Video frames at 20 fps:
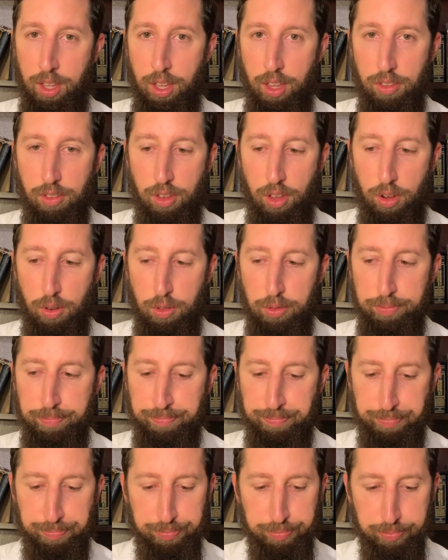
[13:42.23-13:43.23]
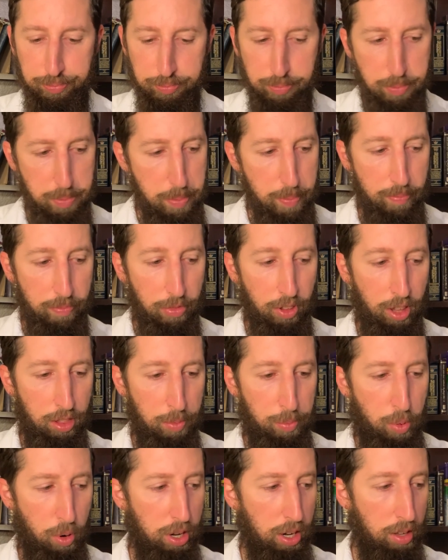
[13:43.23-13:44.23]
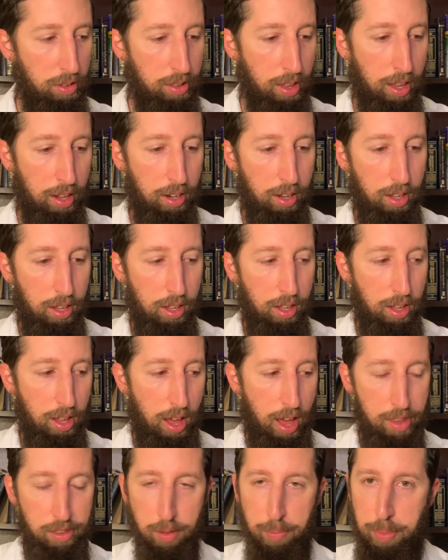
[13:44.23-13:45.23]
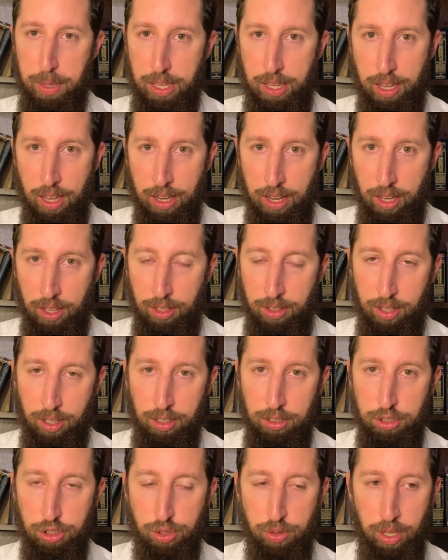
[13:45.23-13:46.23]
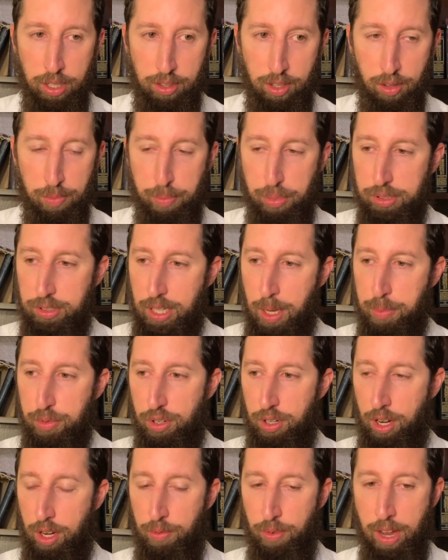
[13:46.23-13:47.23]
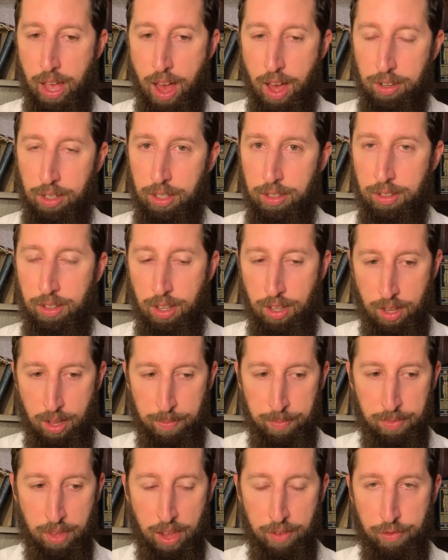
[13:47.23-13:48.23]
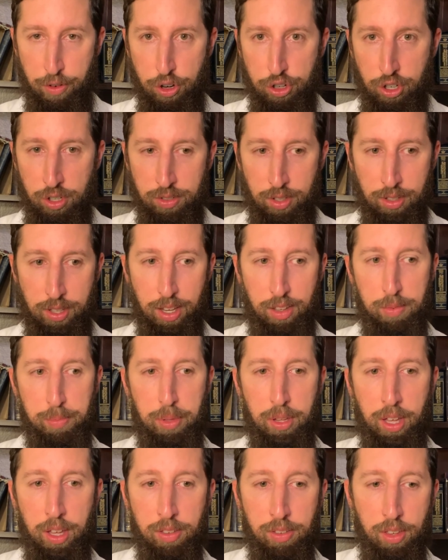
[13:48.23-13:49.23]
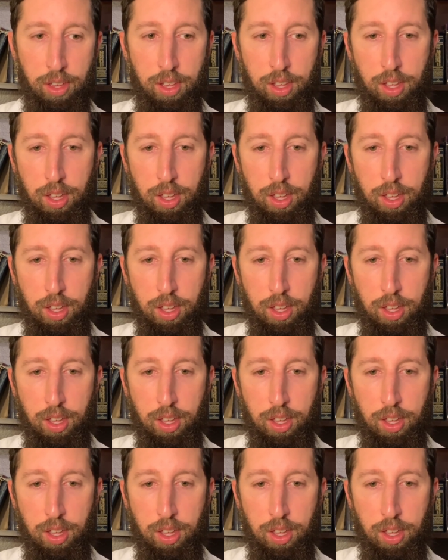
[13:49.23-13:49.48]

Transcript: So the point is that as a beginning to illustrate this perception and reality divergence that takes place,